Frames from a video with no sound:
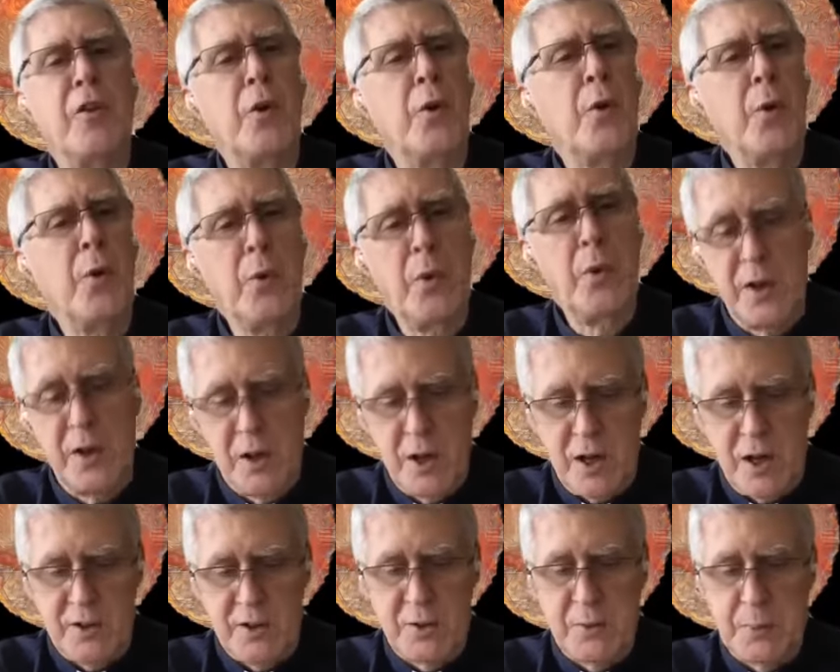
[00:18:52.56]
through the
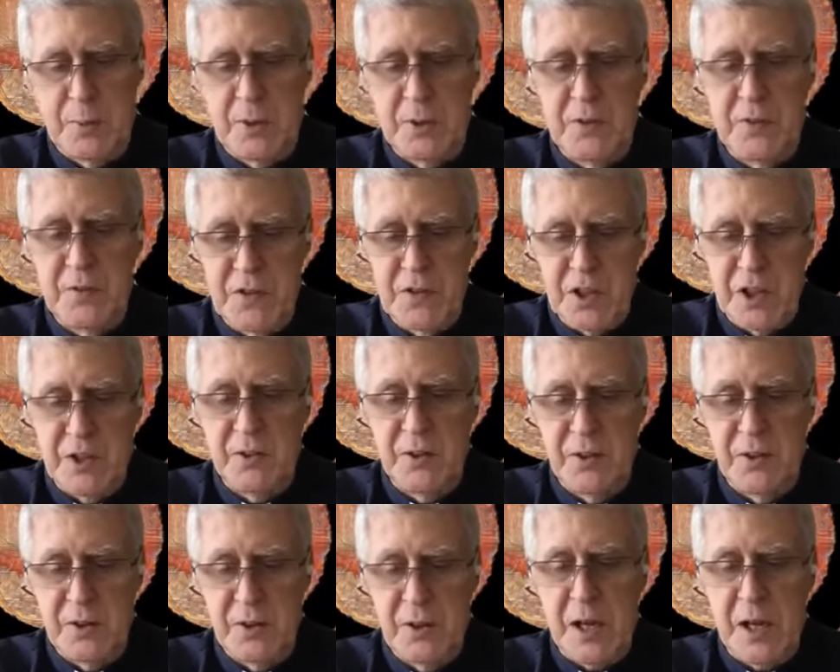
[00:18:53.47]
gospel of
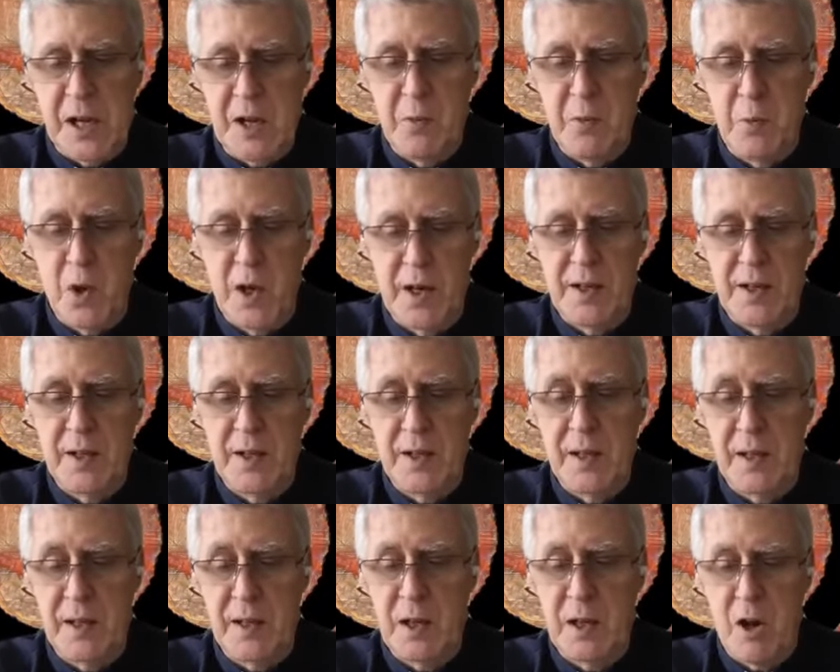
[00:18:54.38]
Jesus in what
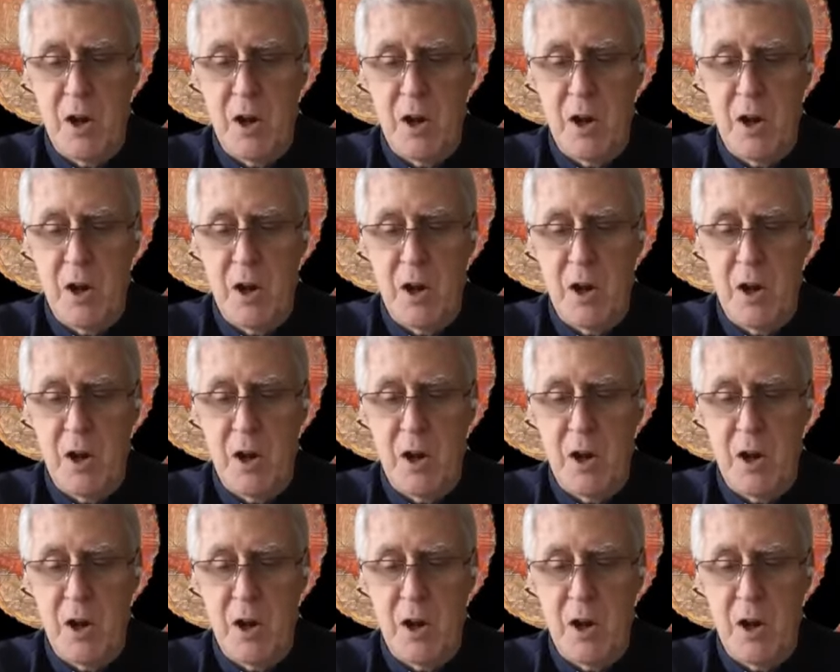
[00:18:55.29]
it